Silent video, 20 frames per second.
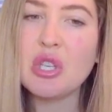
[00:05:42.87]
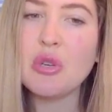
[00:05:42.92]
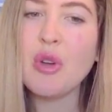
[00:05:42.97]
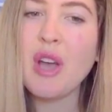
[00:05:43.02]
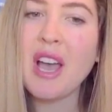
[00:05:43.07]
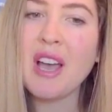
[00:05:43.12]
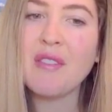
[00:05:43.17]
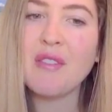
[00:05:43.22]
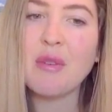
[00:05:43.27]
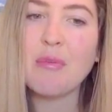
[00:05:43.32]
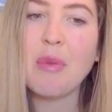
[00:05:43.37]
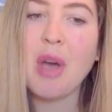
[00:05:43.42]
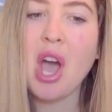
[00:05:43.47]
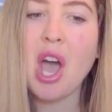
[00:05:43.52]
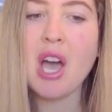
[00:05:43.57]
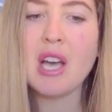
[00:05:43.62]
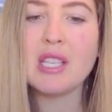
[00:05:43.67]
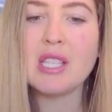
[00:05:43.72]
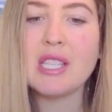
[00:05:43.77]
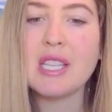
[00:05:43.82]
you have a
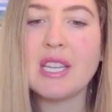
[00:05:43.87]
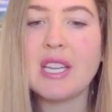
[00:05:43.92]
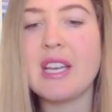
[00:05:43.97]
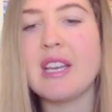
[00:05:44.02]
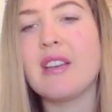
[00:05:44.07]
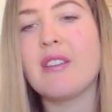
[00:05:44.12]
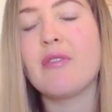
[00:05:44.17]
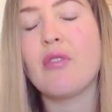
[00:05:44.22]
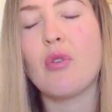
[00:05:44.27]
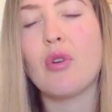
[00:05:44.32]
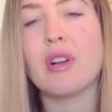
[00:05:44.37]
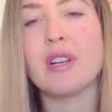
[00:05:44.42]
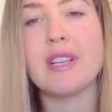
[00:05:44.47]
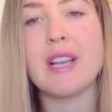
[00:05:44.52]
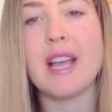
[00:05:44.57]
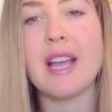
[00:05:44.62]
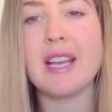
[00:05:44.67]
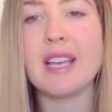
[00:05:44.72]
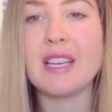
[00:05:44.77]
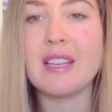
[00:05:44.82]
positive or a
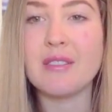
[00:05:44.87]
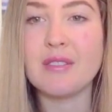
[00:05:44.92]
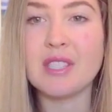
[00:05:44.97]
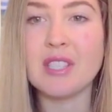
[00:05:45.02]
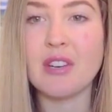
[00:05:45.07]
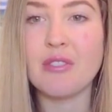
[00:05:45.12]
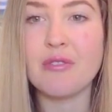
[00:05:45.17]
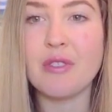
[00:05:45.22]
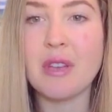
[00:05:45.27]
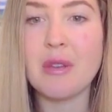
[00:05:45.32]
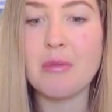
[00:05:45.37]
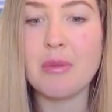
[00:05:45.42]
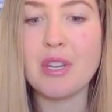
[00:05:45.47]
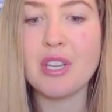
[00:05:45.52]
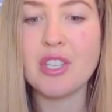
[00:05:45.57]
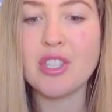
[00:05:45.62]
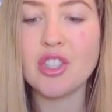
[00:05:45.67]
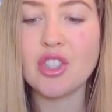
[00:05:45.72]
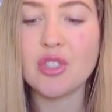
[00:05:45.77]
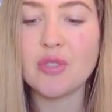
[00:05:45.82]
negative
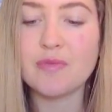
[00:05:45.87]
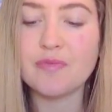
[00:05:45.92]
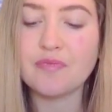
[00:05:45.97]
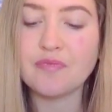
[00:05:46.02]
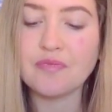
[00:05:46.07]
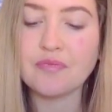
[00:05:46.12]
self-image?